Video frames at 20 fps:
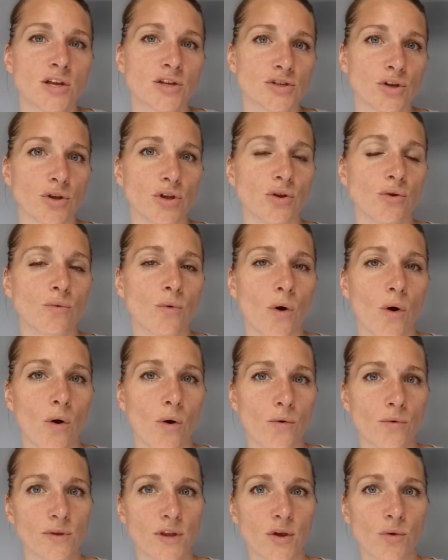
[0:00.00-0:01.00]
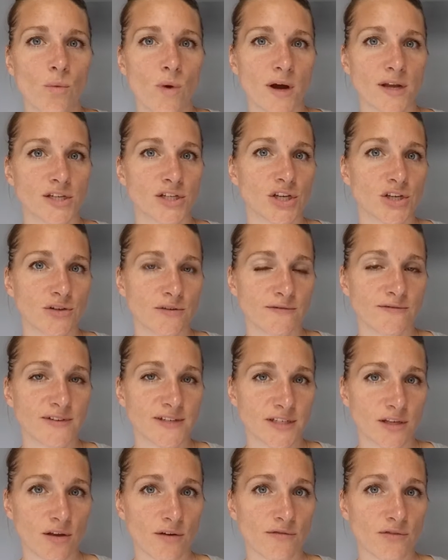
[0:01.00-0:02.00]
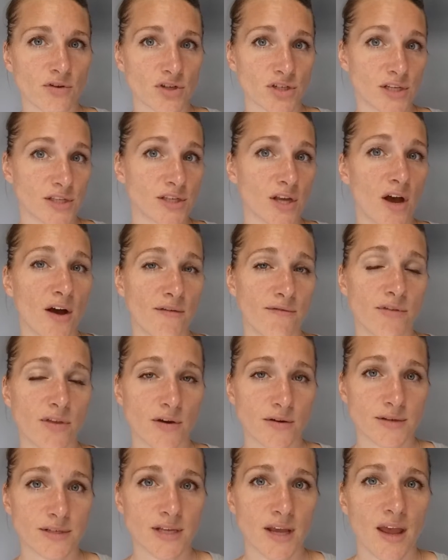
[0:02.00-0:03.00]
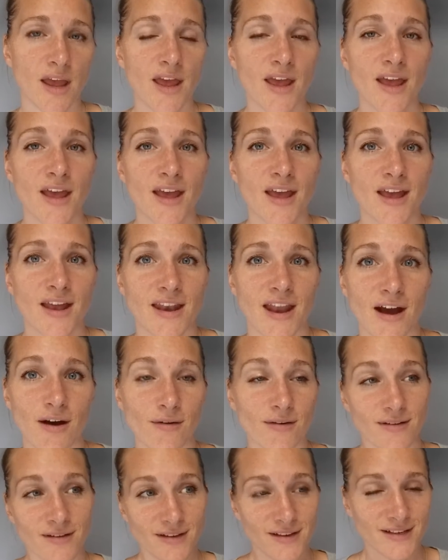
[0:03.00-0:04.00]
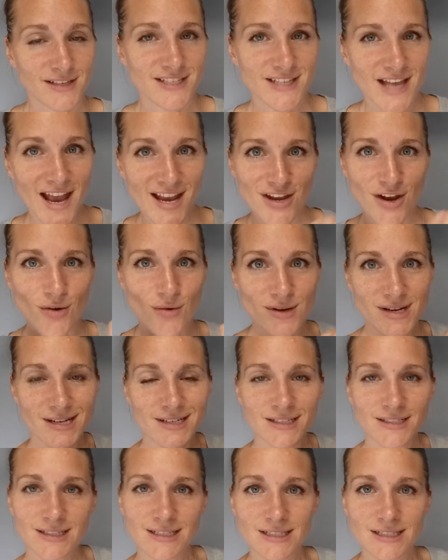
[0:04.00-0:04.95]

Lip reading: So you only want to do physical versions of those. Now, side note,